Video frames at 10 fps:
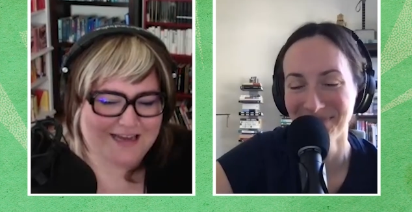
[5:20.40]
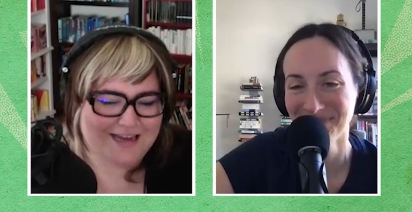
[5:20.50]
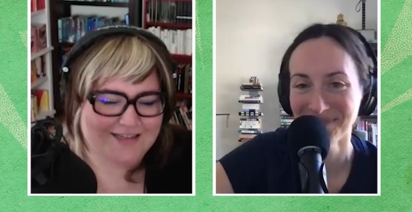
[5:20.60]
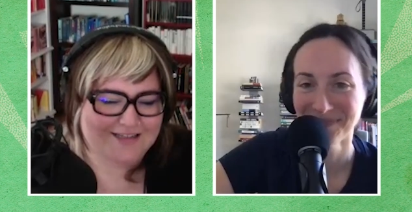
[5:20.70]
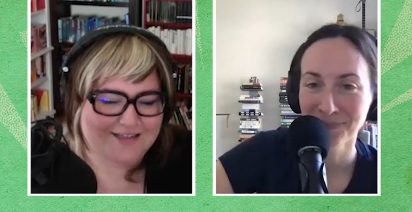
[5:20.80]

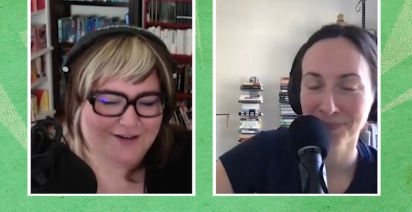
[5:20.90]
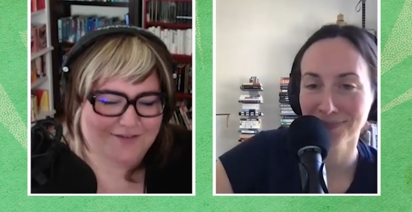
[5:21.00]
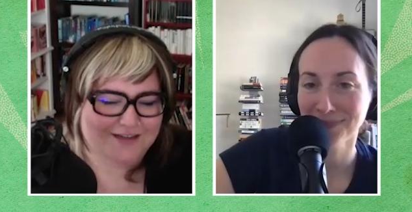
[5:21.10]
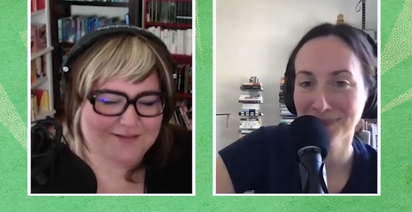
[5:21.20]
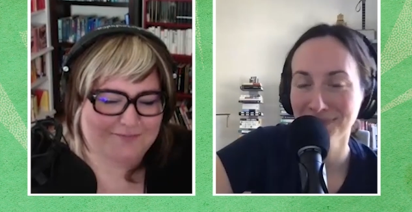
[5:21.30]
Speaker 1: into
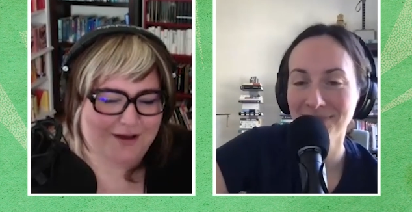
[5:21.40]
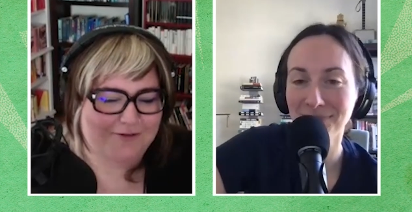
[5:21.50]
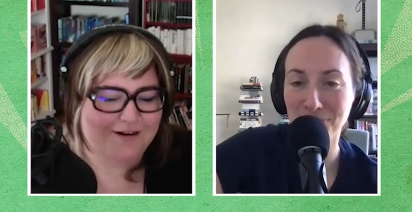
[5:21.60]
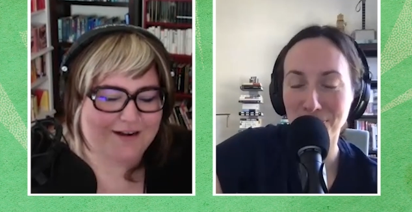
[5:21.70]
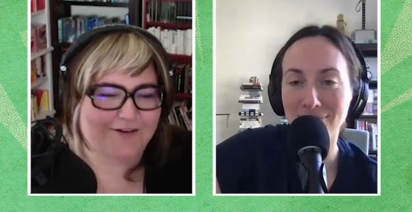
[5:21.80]
service, but
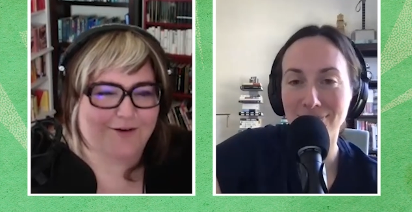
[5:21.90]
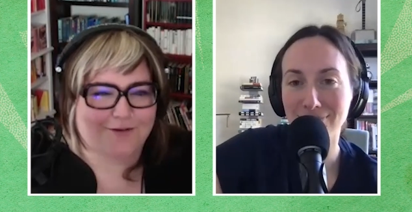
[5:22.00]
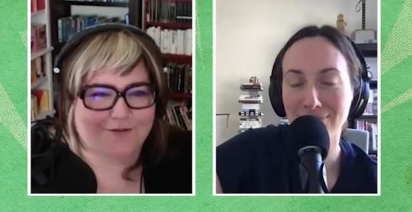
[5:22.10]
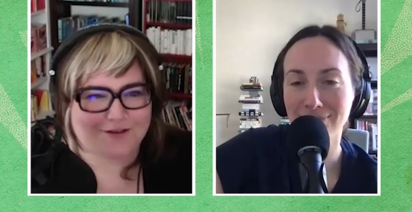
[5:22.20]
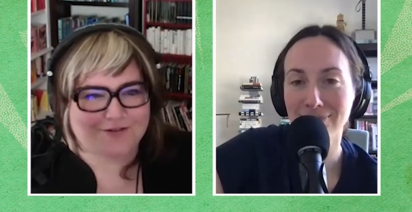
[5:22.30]
Rhaenyra
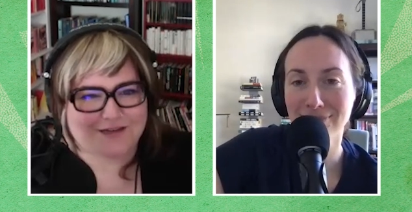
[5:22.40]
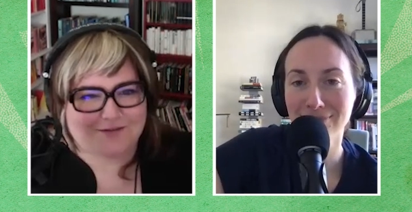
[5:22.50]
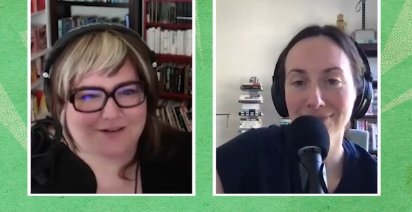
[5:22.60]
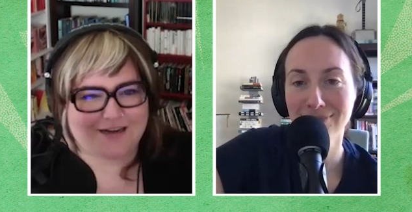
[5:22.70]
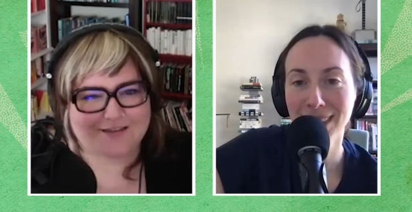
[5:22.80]
refused
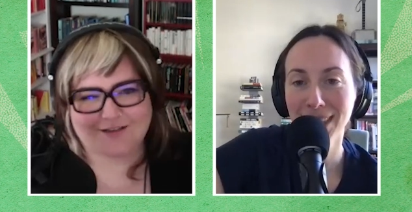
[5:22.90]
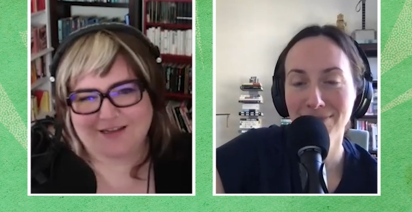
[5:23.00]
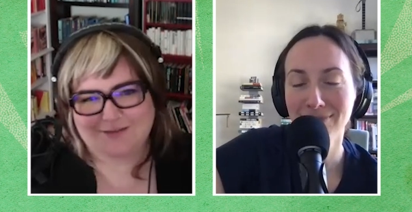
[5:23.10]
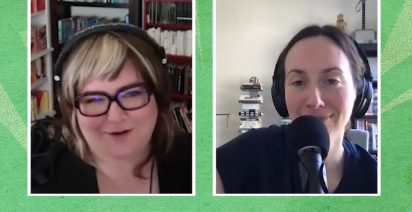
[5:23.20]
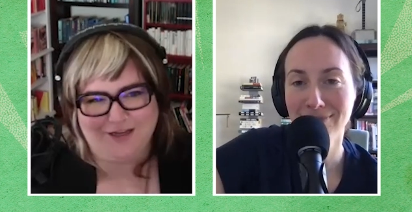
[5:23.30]
him, right? Yeah. So
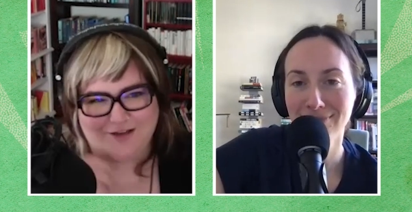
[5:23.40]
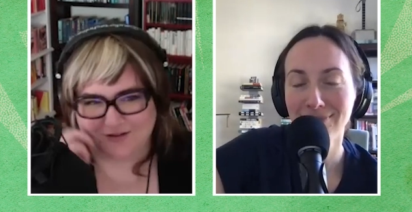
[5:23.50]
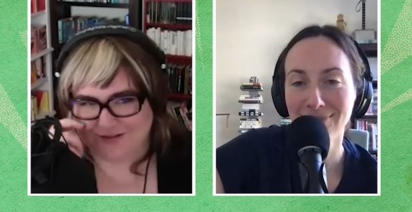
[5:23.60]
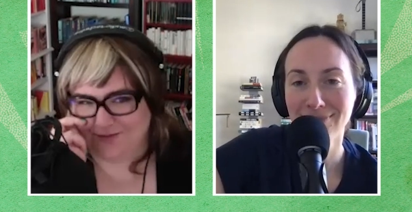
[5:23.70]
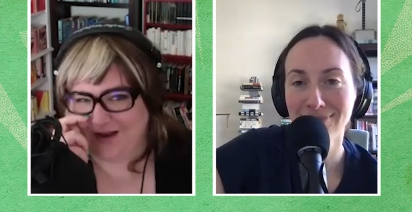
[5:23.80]
that's pretty
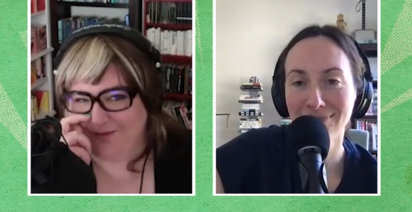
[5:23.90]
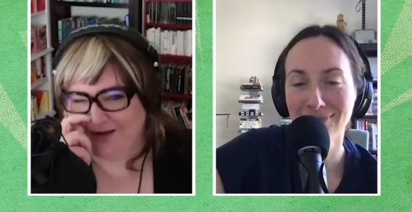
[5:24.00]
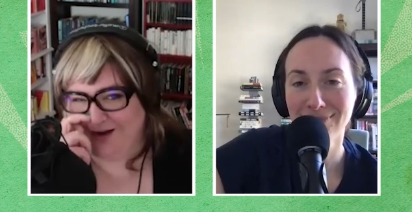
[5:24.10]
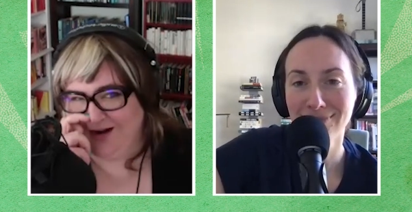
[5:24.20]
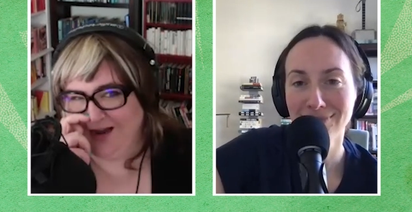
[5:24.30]
close to what
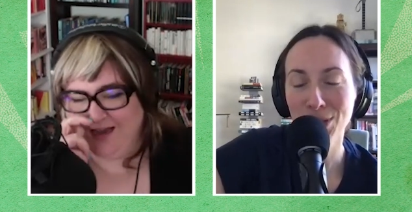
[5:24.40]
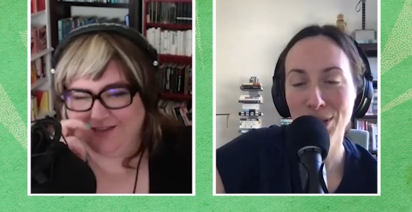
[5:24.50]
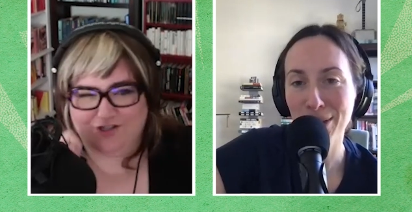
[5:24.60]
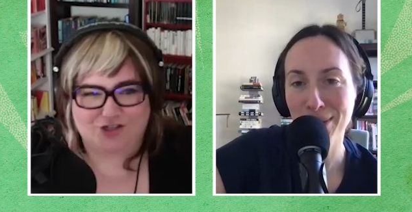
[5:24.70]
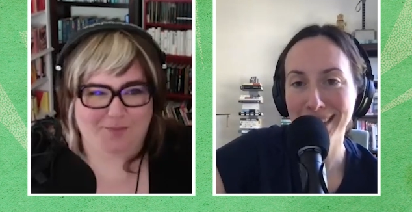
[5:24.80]
happened here.
Speaker 2: You it's
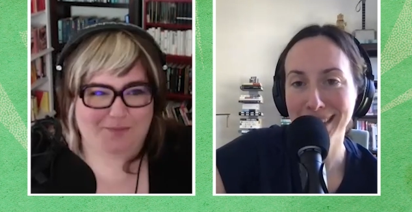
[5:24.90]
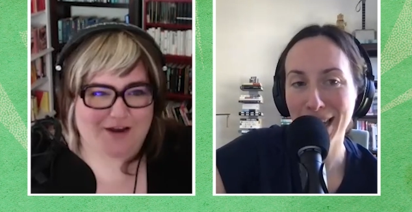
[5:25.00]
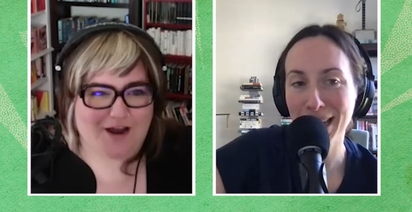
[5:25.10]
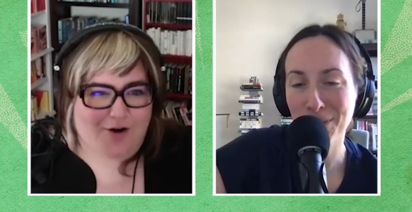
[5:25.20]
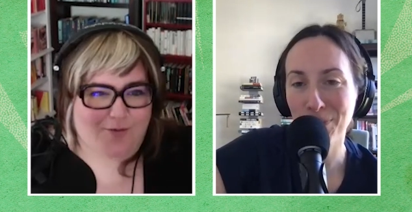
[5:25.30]
think when they
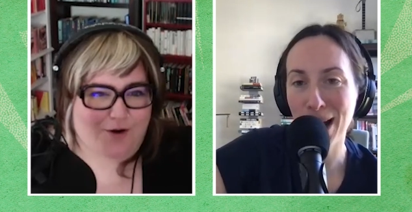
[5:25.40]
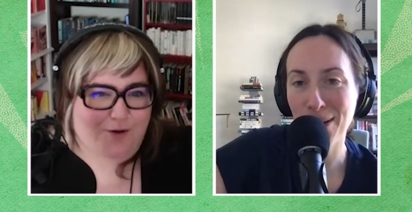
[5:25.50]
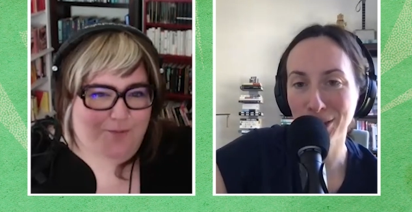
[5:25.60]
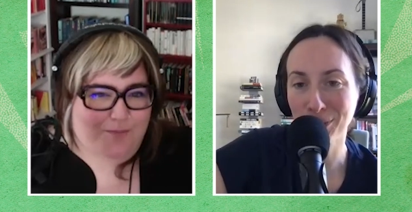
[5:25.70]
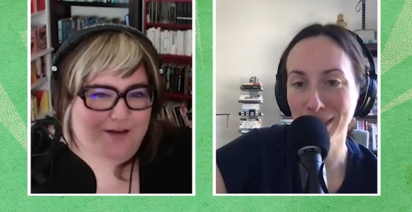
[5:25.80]
said his
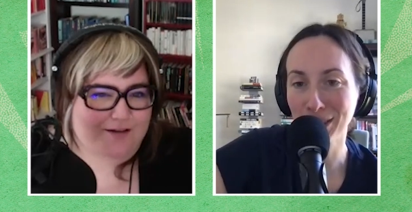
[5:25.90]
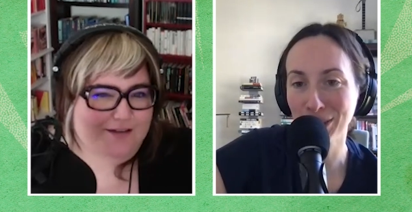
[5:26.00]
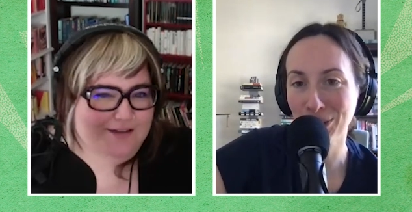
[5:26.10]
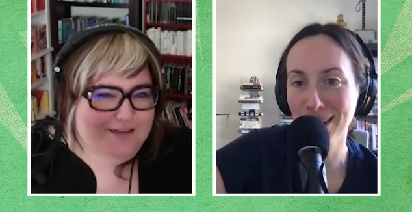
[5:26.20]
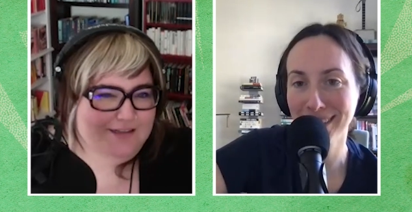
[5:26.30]
prowess with the
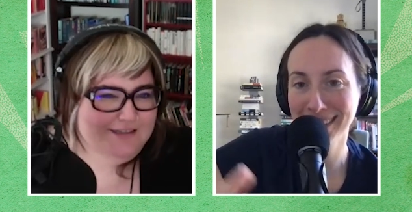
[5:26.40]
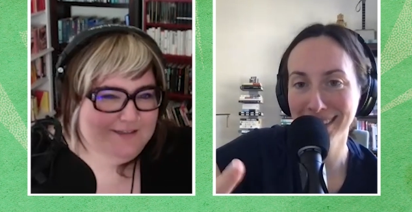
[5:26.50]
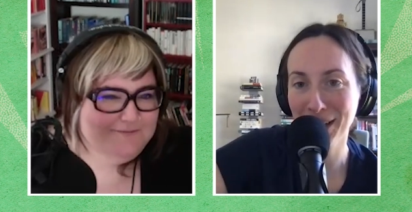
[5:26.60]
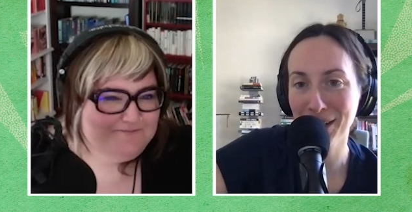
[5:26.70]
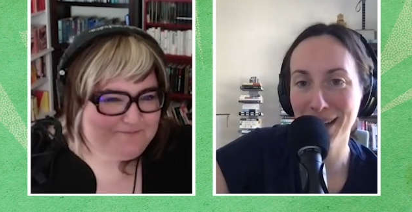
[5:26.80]
sword that
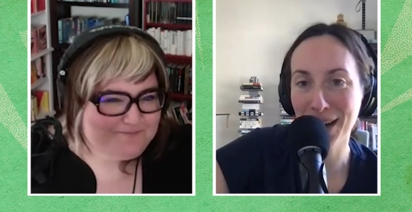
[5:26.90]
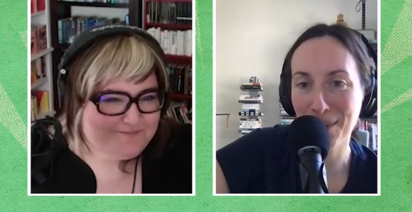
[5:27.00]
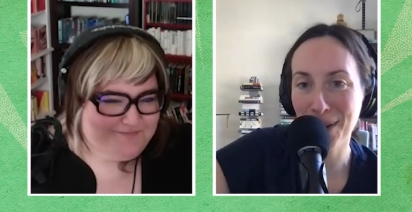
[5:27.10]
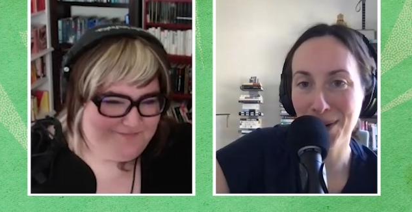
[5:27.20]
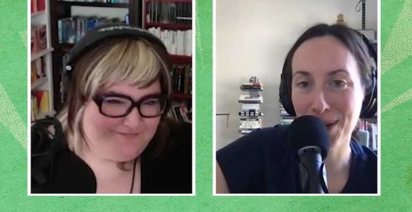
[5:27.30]
they're talking
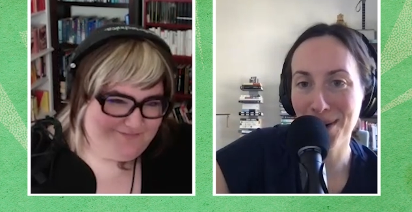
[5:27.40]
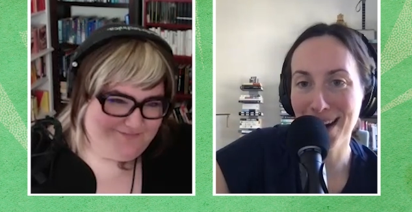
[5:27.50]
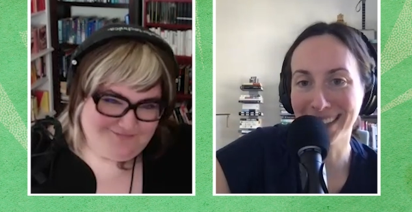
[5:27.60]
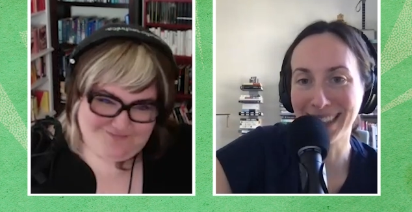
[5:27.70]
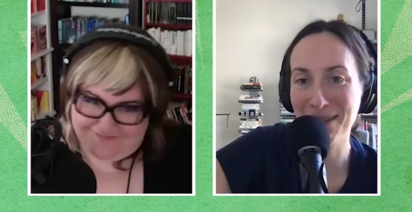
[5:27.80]
about what you were
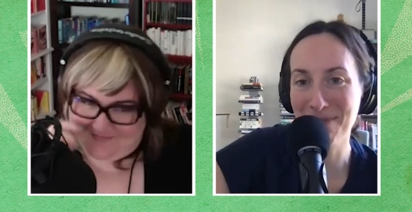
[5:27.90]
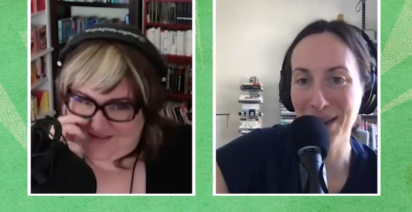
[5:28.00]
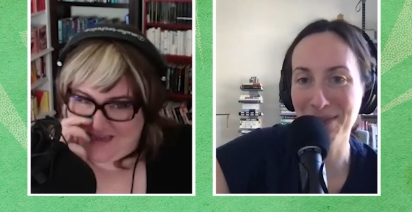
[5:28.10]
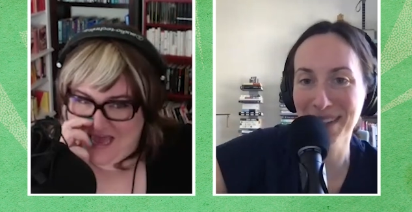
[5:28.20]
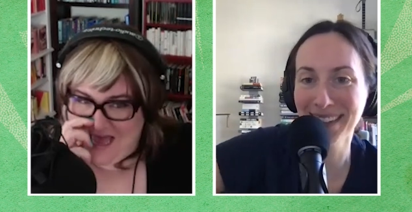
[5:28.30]
asking
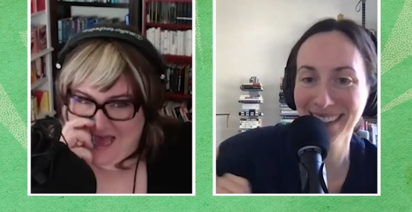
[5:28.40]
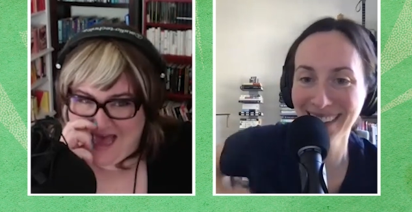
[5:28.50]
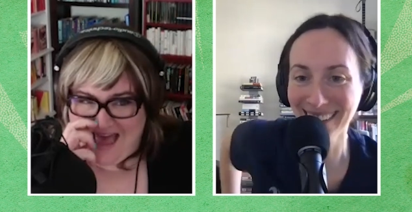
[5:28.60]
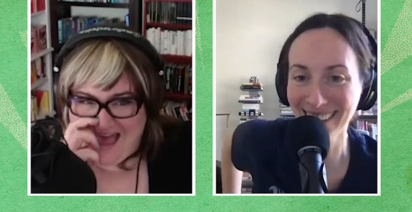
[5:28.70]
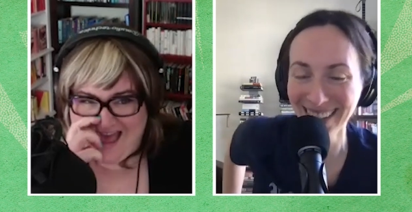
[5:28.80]
Speaker 1: about
Speaker 2: a minute ago?